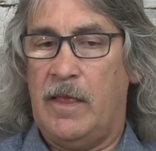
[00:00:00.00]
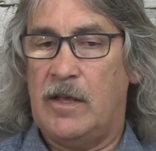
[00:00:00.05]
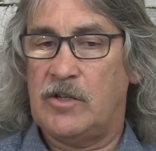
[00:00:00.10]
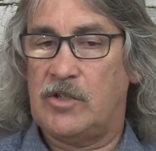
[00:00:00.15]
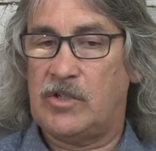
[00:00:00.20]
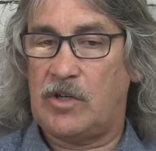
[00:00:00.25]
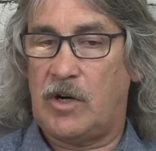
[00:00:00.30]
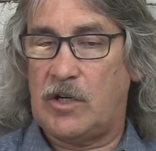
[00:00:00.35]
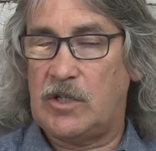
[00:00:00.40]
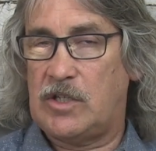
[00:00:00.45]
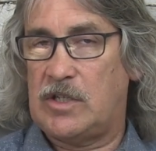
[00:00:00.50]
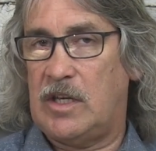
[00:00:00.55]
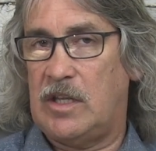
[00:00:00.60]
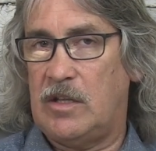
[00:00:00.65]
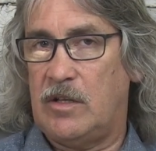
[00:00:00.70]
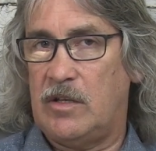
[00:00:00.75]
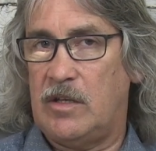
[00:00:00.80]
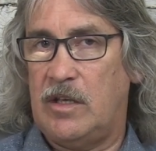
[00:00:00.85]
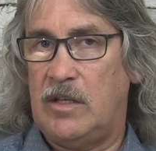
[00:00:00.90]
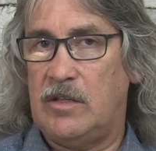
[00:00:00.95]
Starts in
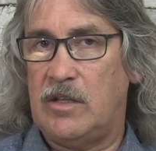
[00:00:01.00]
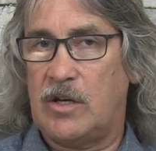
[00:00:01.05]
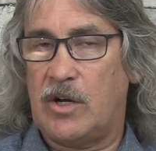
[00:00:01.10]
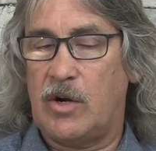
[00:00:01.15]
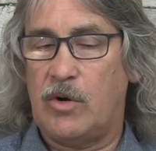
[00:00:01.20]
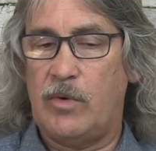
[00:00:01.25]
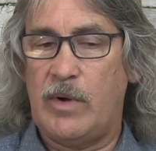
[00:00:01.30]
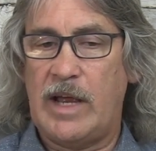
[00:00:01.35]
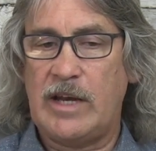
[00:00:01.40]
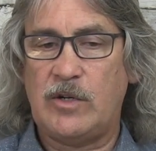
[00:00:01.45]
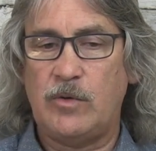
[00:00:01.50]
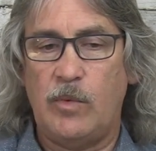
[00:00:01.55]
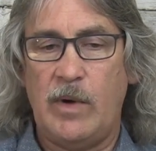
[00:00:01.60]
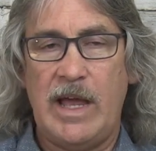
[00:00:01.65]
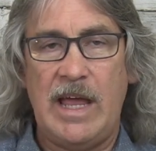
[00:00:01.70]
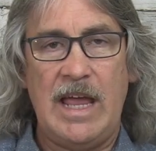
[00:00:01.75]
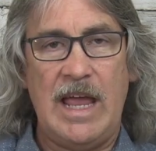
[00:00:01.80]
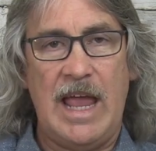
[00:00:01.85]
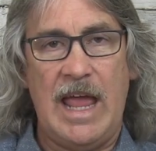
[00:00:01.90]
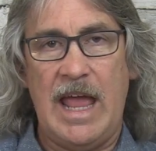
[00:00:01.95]
the correct
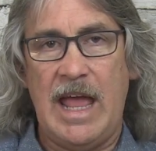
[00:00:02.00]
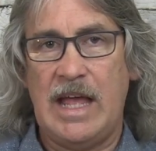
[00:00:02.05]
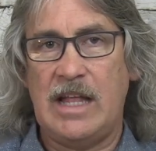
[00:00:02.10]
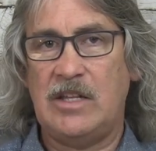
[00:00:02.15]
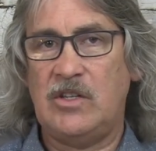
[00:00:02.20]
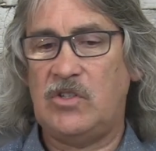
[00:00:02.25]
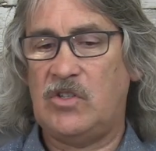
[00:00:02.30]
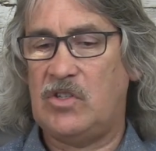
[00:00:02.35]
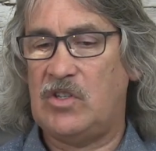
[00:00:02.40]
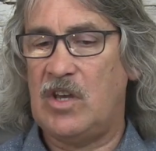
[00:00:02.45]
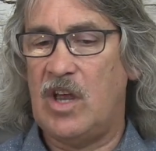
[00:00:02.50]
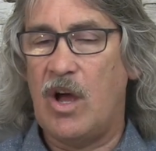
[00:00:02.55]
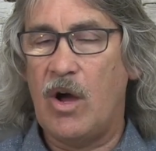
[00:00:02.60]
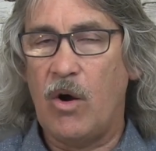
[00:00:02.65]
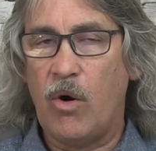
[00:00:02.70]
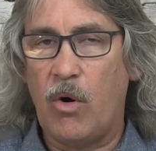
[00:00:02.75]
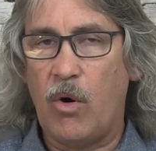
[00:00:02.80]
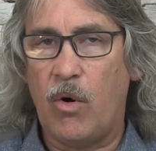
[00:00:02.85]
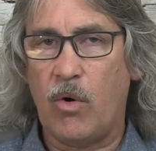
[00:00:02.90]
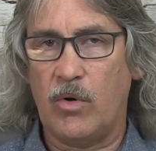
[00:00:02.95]
way, ends
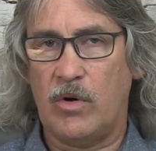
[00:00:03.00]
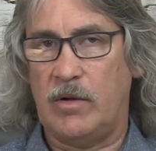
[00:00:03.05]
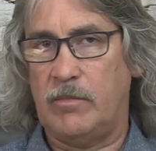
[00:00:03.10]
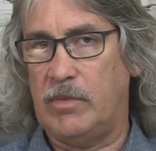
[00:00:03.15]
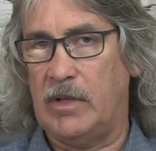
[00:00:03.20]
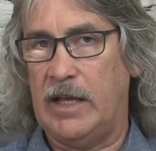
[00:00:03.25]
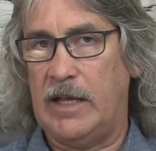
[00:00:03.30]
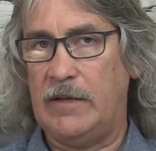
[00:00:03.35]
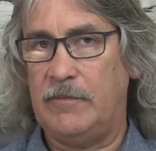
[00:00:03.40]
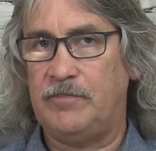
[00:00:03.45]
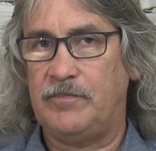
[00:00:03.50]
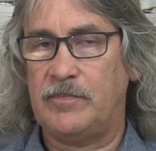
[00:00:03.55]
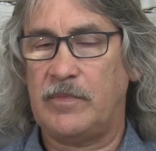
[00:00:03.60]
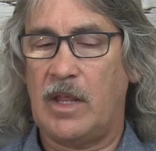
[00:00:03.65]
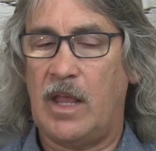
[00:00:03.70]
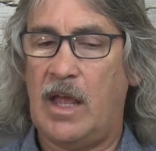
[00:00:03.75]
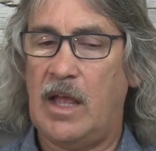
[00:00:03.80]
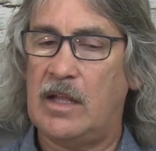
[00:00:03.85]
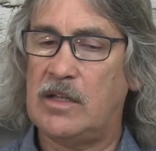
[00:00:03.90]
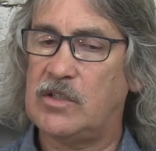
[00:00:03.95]
horribly.
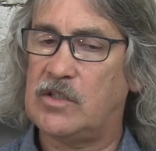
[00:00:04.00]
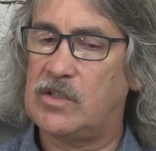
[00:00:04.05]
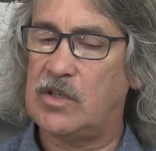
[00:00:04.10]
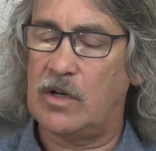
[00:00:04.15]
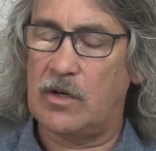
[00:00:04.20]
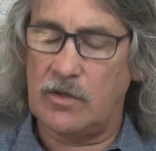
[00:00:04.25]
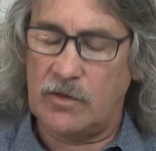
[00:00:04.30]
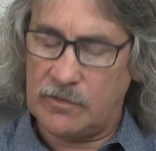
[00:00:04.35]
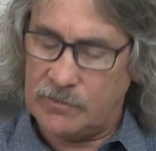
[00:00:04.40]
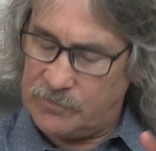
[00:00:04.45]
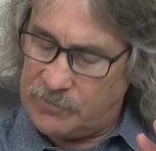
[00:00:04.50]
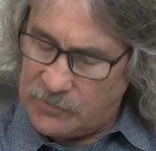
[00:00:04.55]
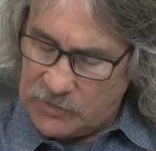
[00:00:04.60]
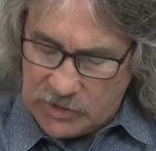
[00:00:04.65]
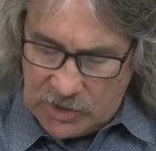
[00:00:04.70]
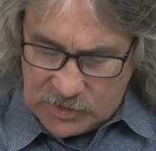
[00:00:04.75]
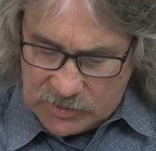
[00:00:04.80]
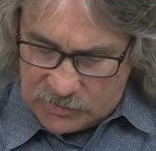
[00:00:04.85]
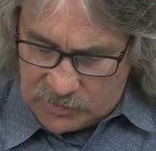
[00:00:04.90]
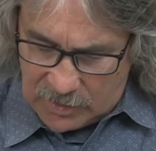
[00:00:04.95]
And so
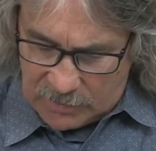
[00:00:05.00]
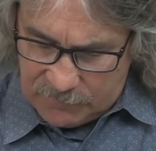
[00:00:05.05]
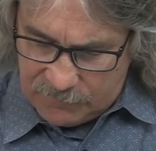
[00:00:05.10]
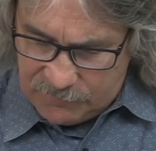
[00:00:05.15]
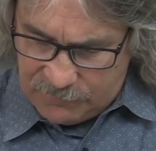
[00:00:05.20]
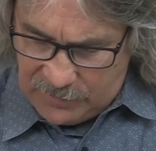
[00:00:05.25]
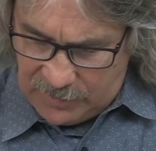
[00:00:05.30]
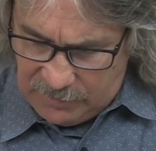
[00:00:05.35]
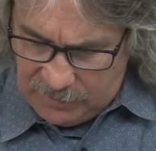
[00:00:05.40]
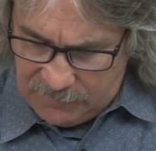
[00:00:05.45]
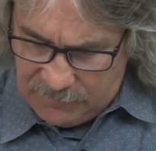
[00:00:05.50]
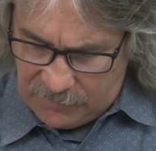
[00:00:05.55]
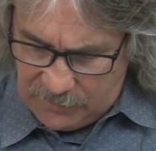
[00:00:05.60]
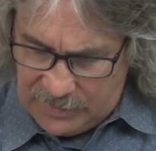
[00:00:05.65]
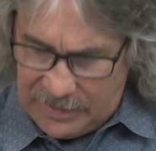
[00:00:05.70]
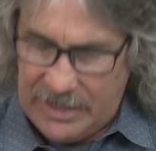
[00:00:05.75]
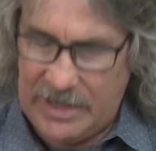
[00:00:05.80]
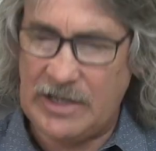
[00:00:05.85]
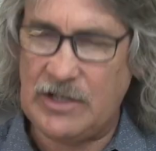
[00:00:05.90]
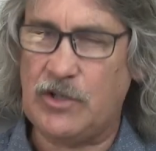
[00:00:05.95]
just a very,
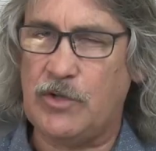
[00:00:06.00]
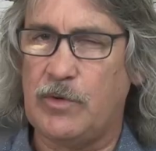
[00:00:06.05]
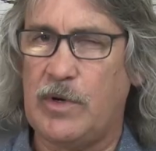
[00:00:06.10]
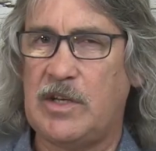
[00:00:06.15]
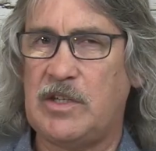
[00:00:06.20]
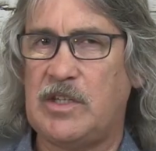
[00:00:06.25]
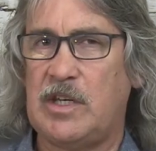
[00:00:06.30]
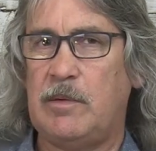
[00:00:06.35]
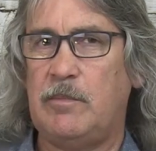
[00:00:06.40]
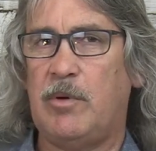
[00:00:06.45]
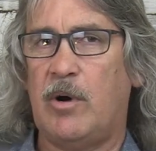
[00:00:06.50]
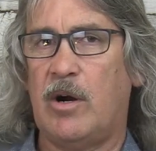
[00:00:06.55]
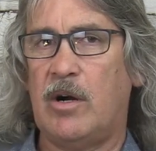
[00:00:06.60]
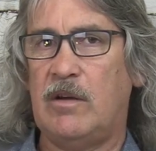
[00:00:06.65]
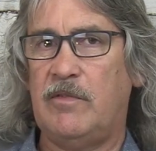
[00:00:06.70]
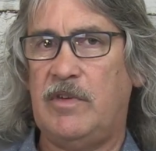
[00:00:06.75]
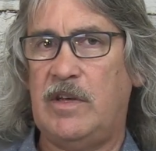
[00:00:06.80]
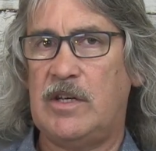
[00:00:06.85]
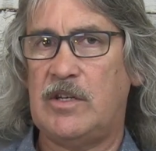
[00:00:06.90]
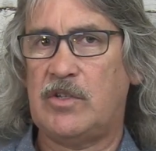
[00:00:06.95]
very interesting part
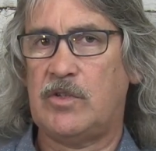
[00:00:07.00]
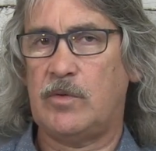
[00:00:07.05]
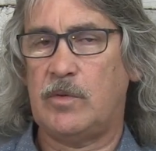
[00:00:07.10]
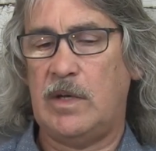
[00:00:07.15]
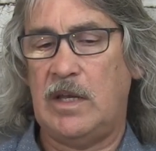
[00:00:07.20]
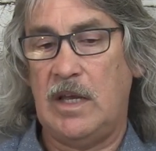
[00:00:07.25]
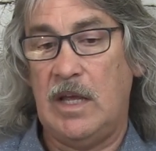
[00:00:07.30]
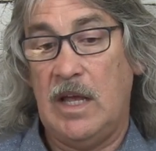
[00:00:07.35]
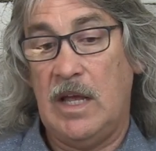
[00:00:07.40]
of history.